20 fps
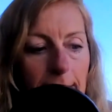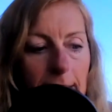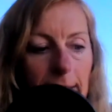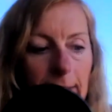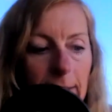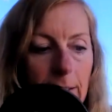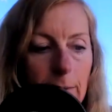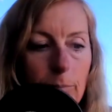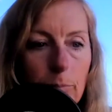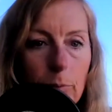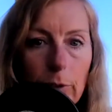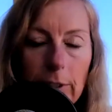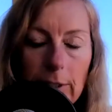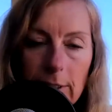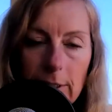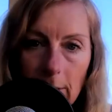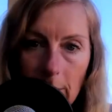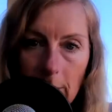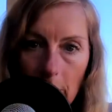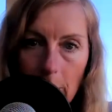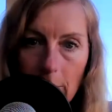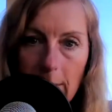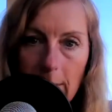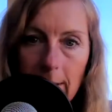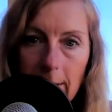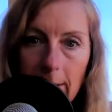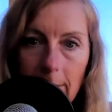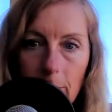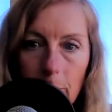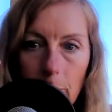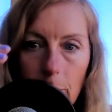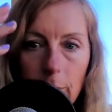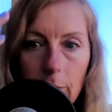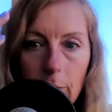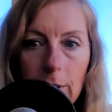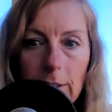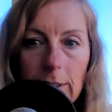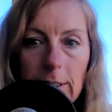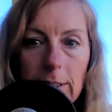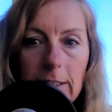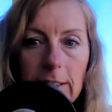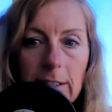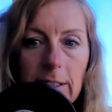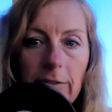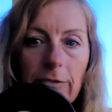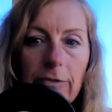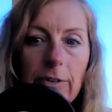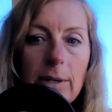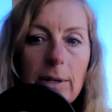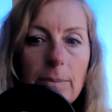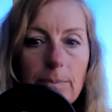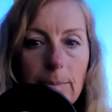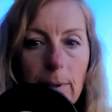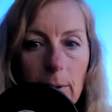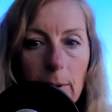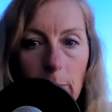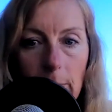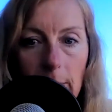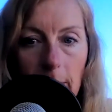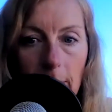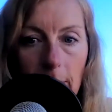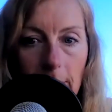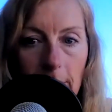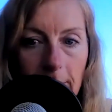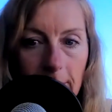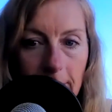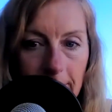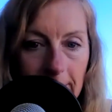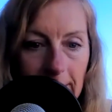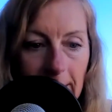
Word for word: think it's important to know that we're all a little different but we all